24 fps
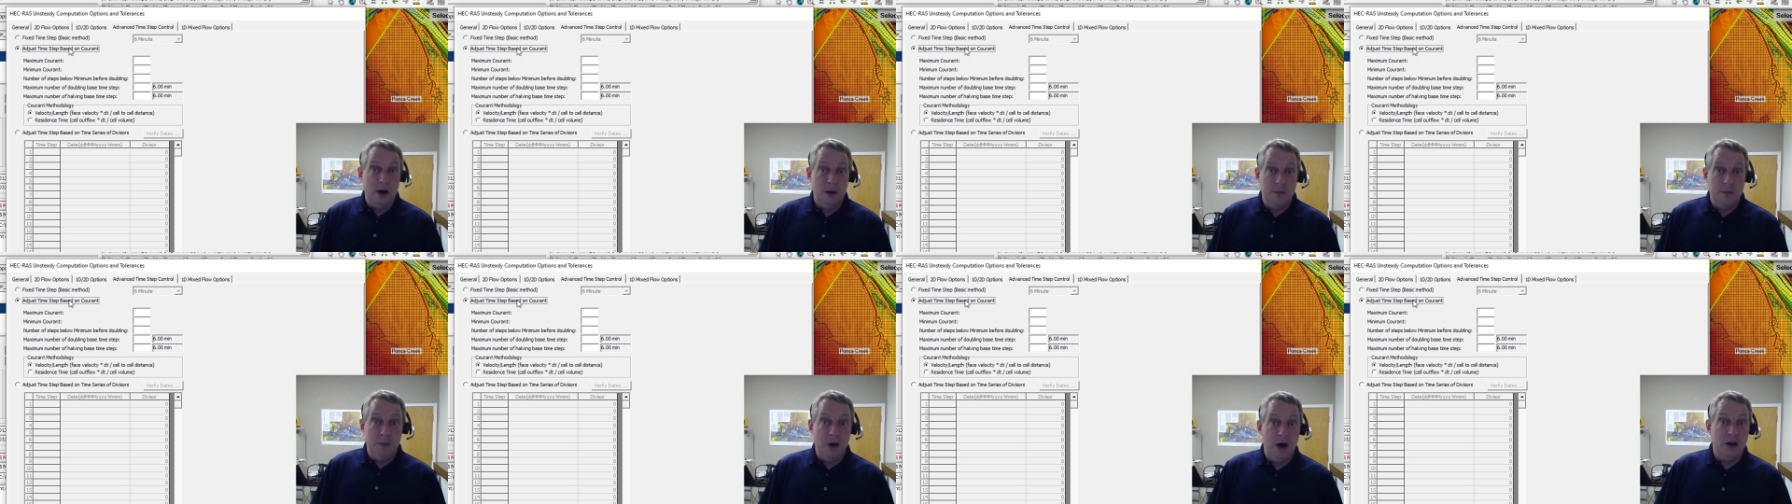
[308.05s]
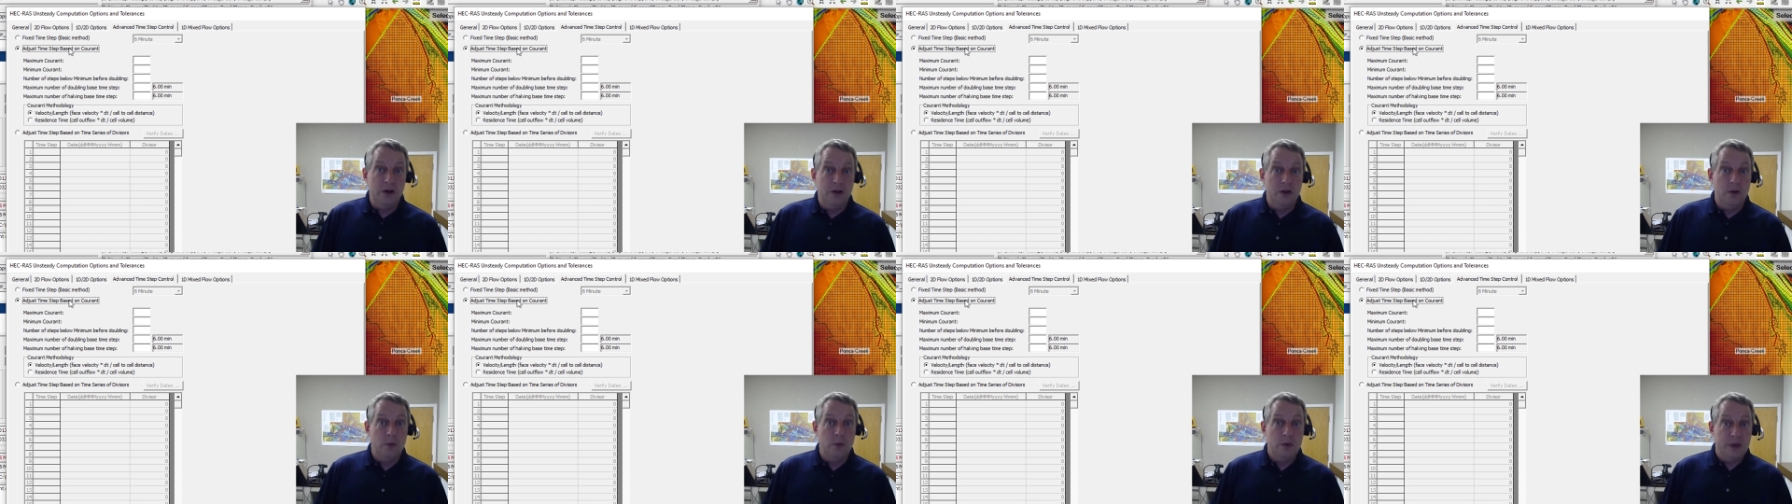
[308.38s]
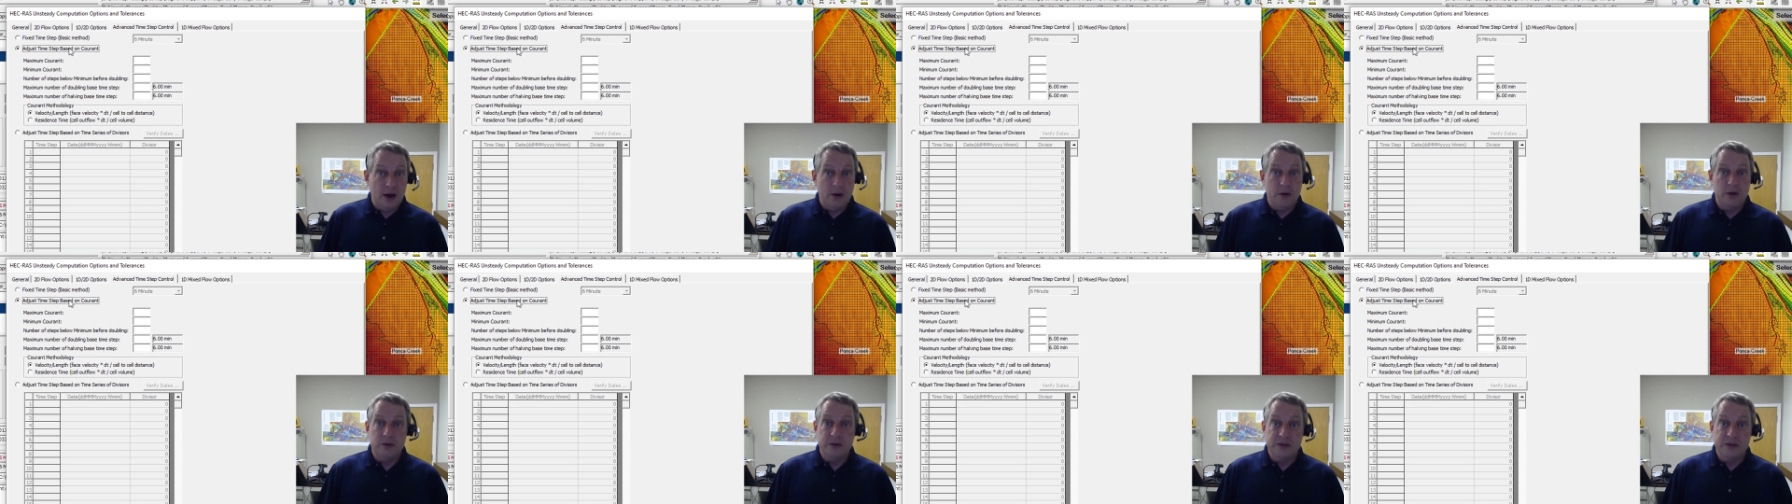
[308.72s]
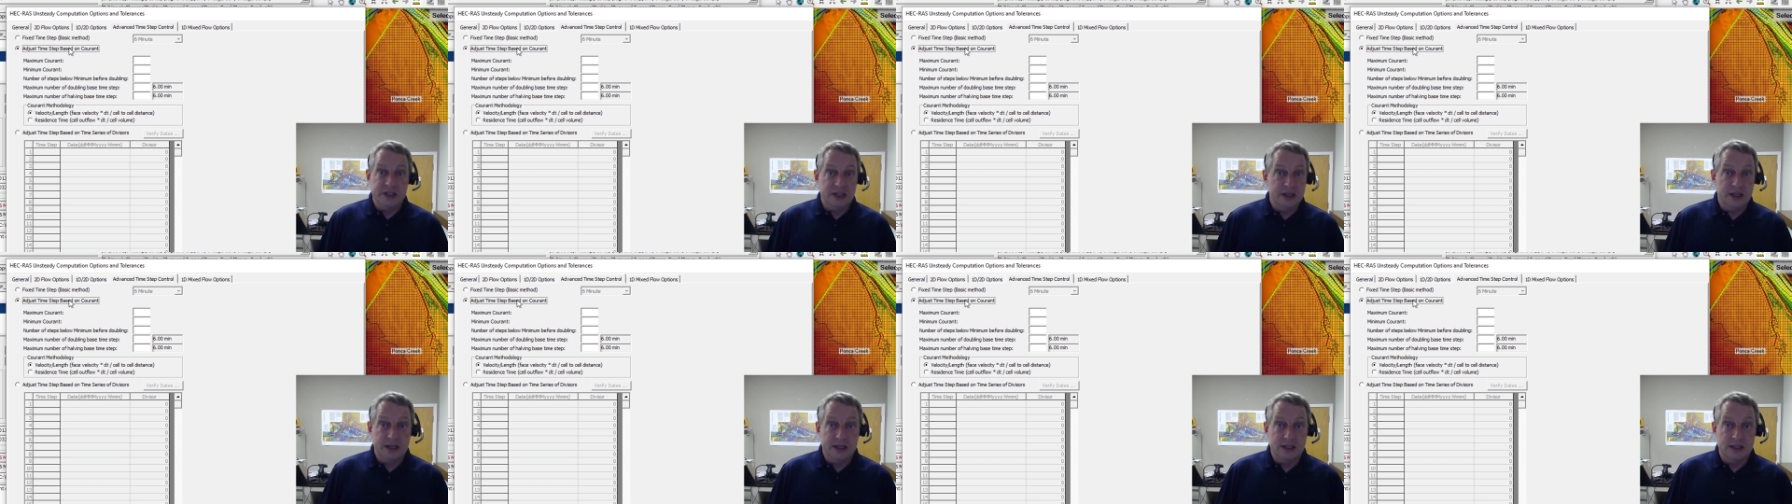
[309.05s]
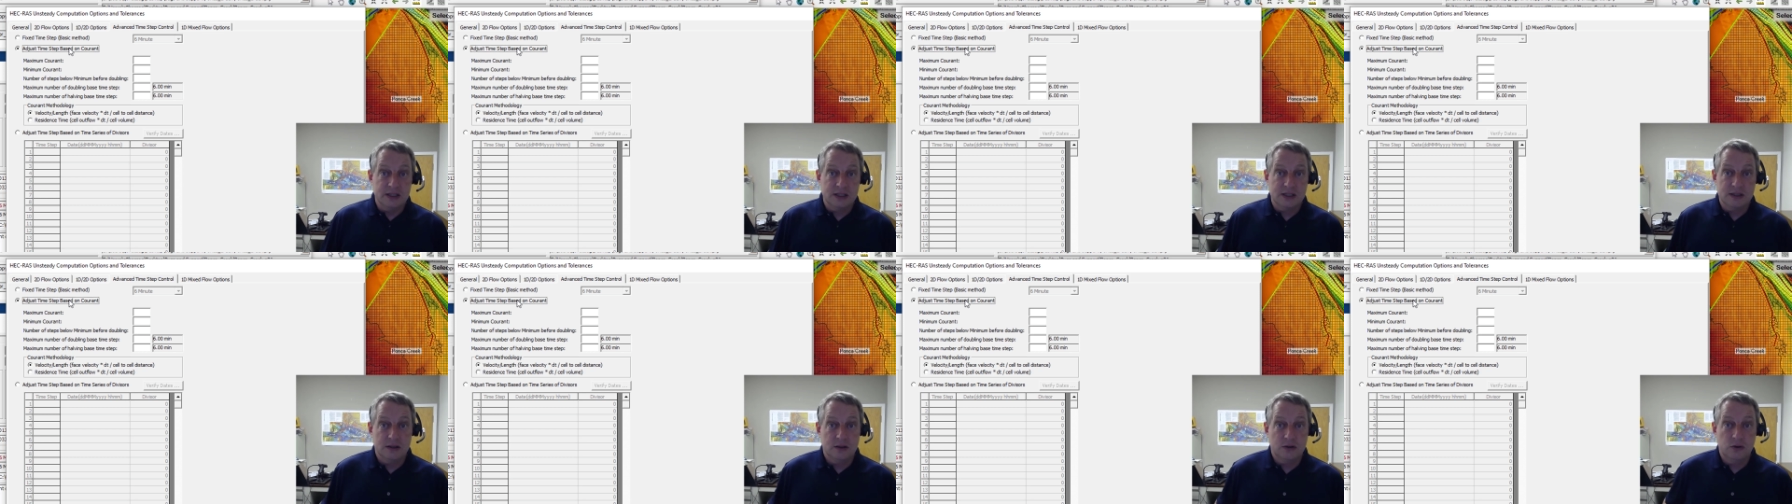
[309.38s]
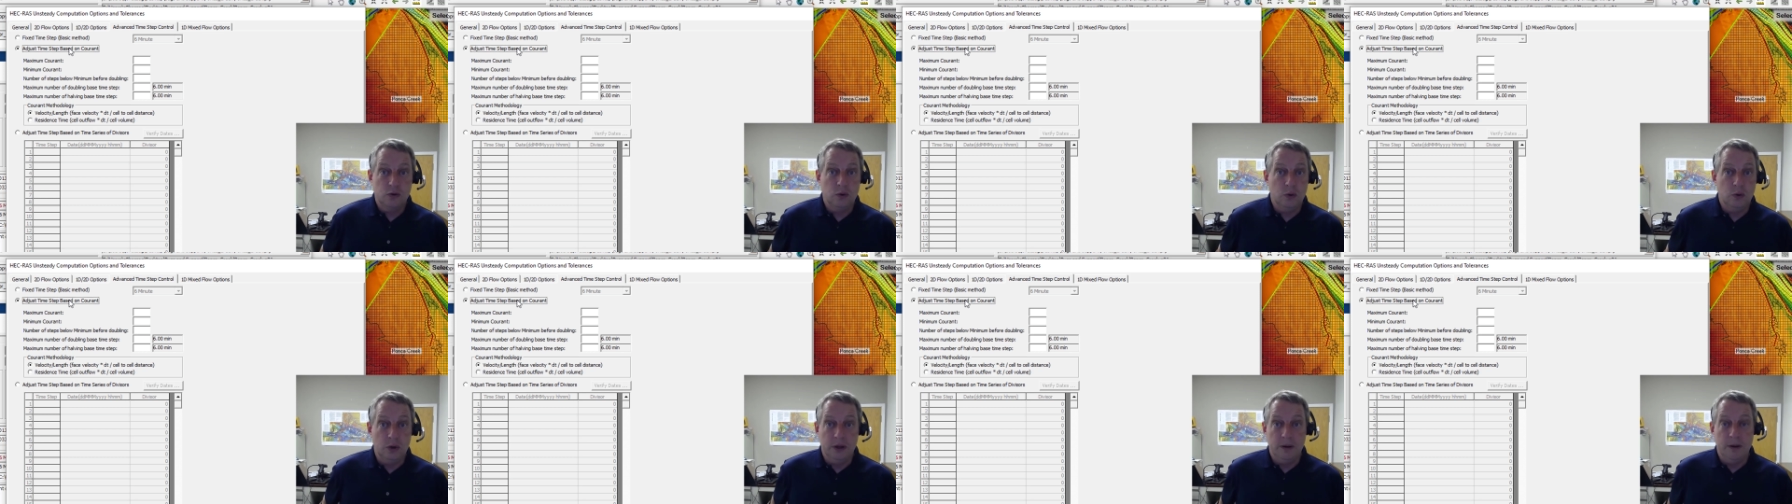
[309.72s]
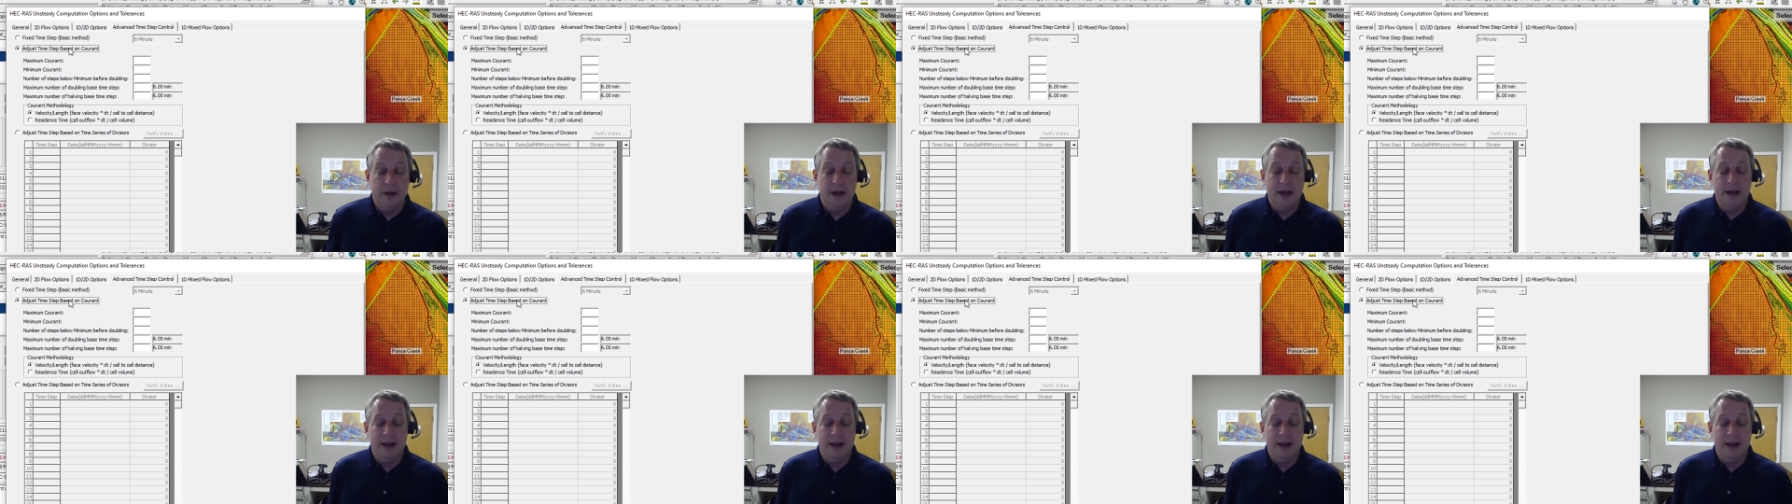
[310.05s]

a model without using this tool.